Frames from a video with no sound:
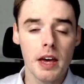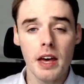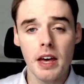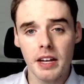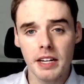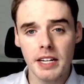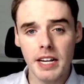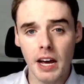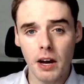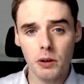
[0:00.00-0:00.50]

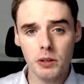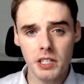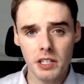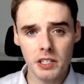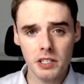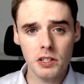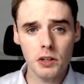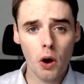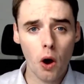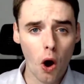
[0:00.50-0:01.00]
Now,
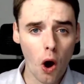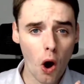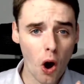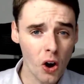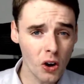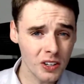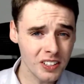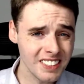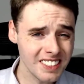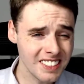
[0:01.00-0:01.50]
just
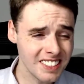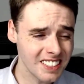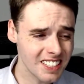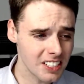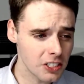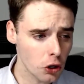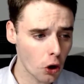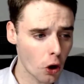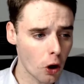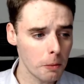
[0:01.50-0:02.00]
on the
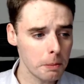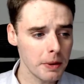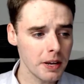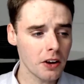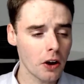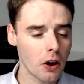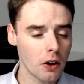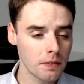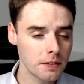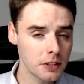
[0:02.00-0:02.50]
topic
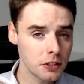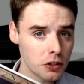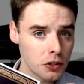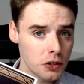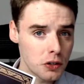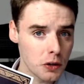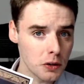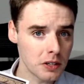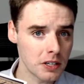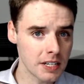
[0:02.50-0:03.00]
of the
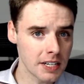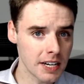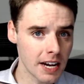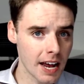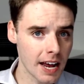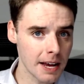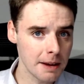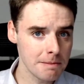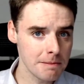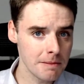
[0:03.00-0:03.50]
student
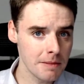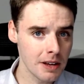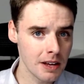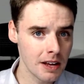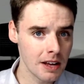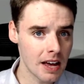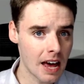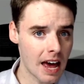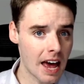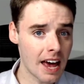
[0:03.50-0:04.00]
name,
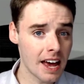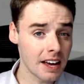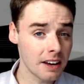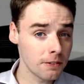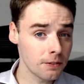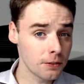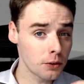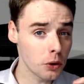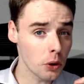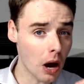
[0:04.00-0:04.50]

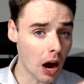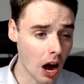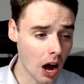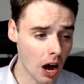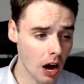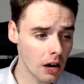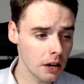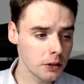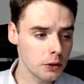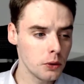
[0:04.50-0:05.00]
if you
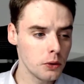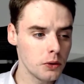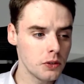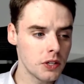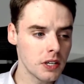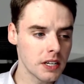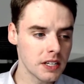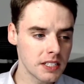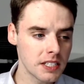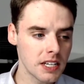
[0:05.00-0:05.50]
are
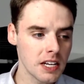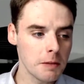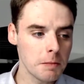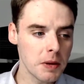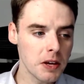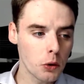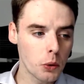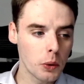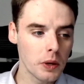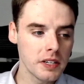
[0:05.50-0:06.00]
using CP
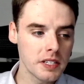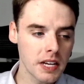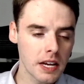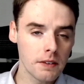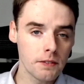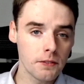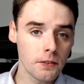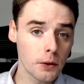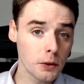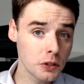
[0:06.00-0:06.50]
Quiz
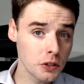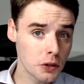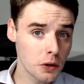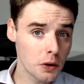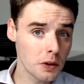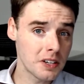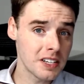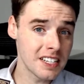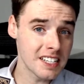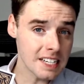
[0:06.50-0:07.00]
Info
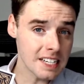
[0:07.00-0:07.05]
Student